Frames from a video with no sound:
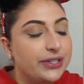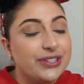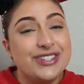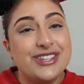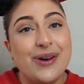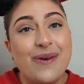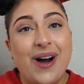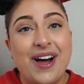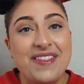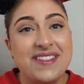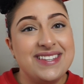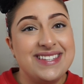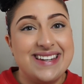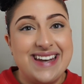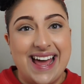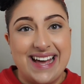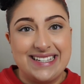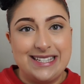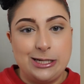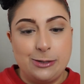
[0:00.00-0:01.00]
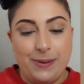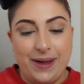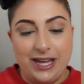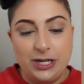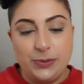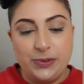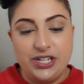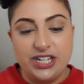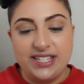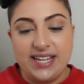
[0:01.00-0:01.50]
So on this next
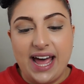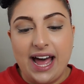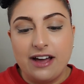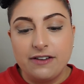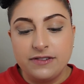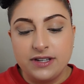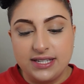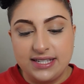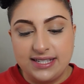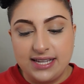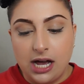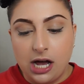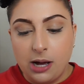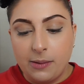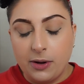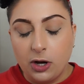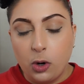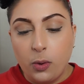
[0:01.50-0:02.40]
page, we just have some